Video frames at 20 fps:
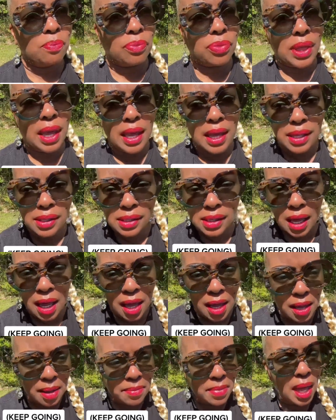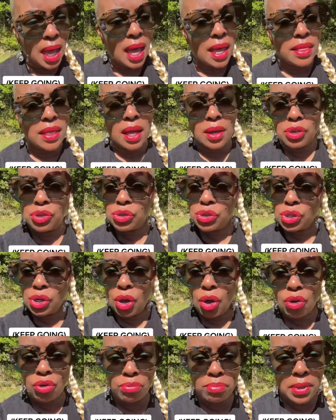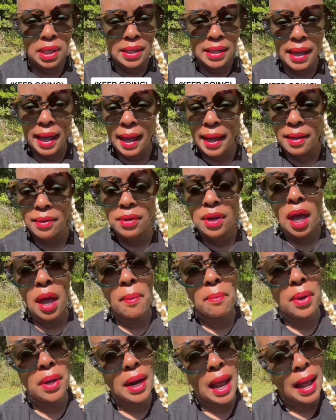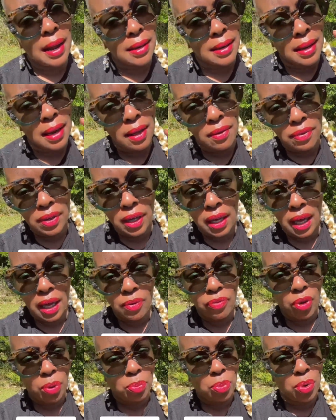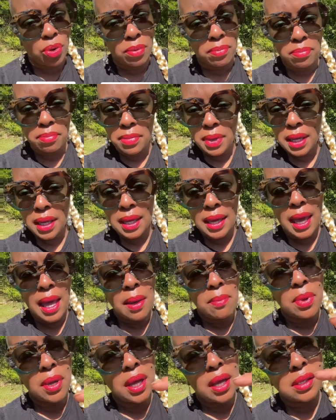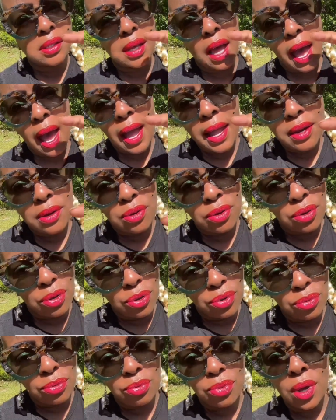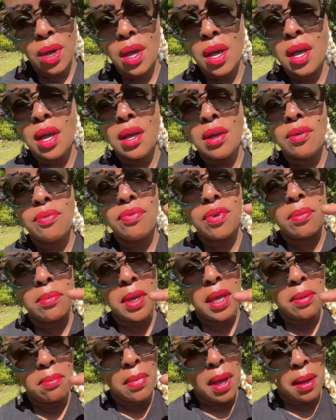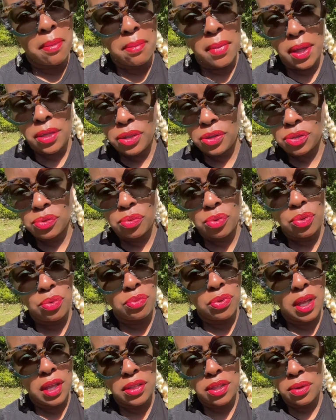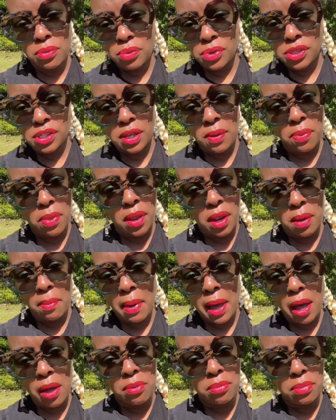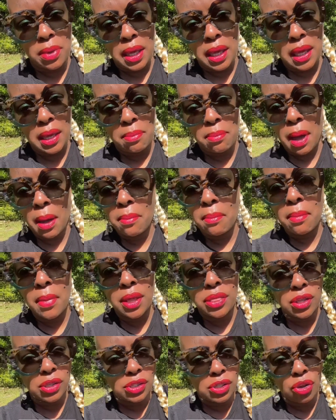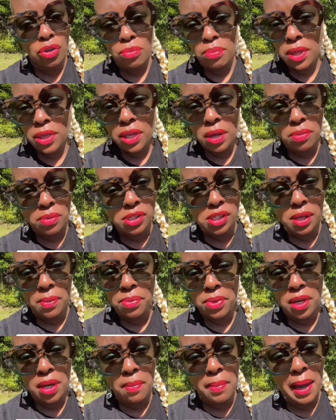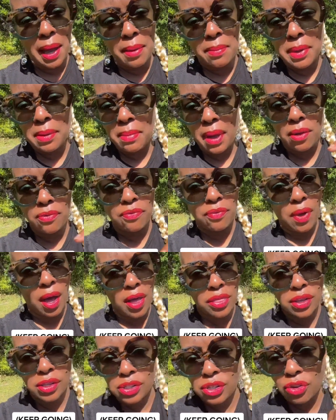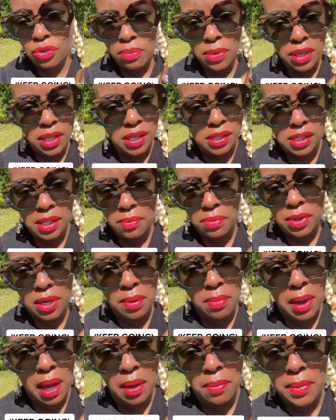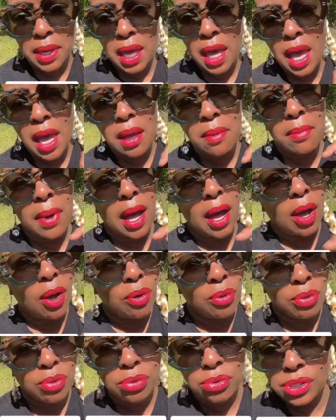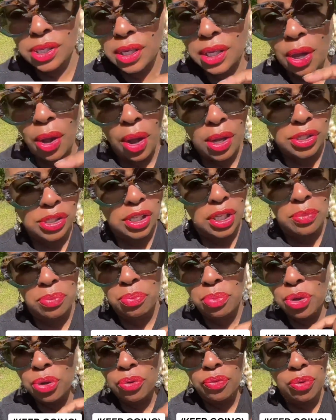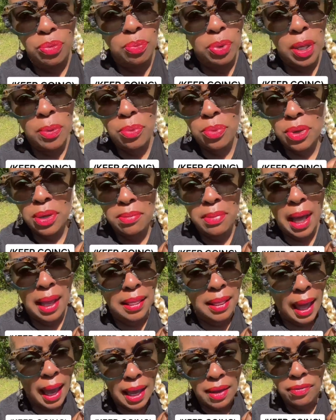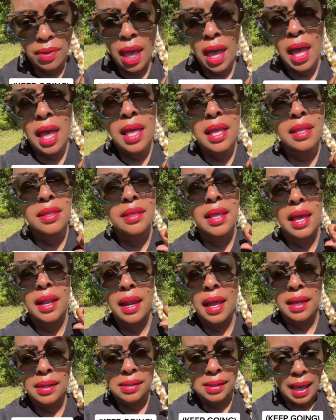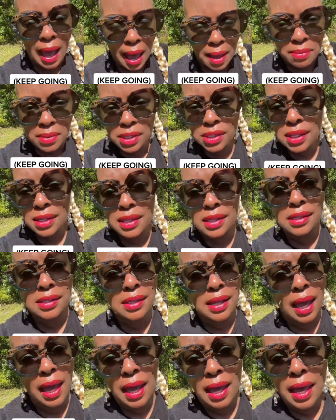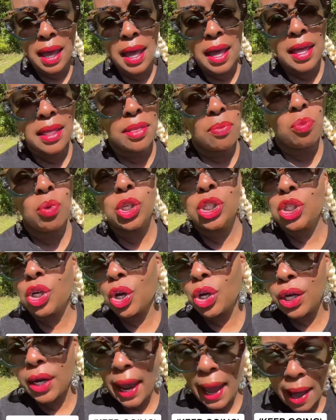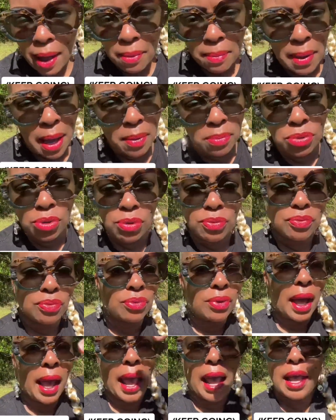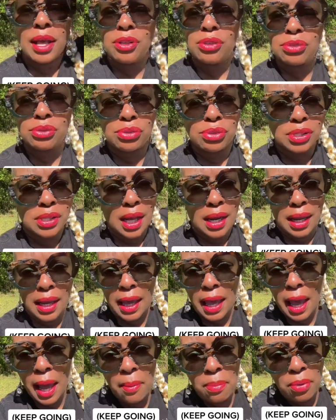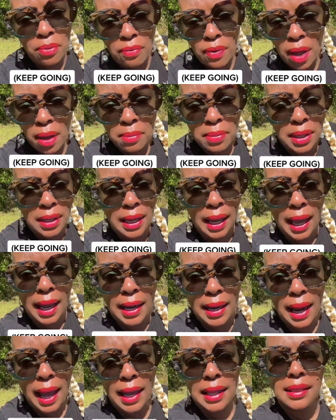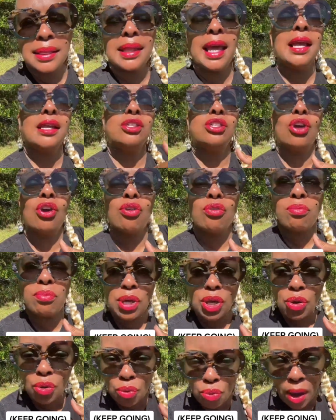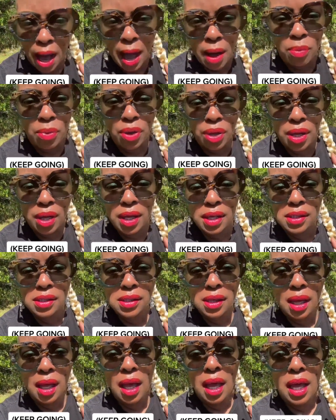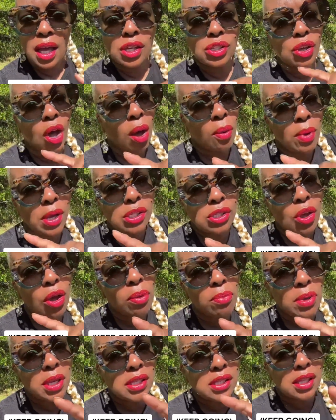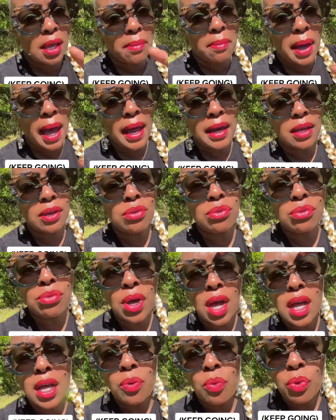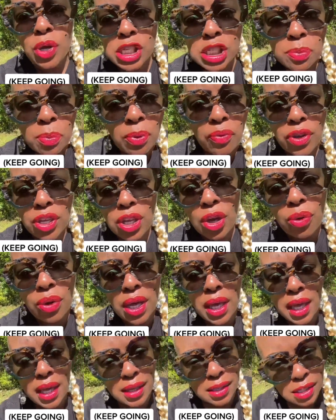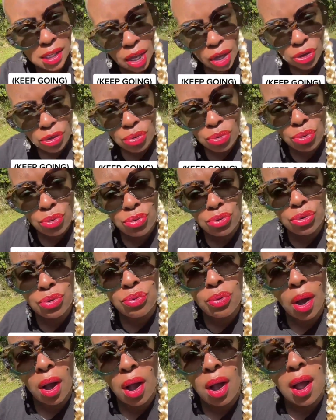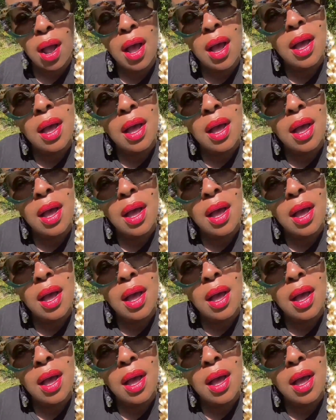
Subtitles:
things come that slowed me down. But I never gave up on me, because I knew from in my mother's womb that there was something about me. My mother told me there was something about me. My father told me there's something about me. My uncles and aunts and beautiful people in my life that has got me to this day, which are now my beautiful angels that encamp around me day and night, they told me who I was. It's always going to be somebody who whisper in your ear and tell you who you are.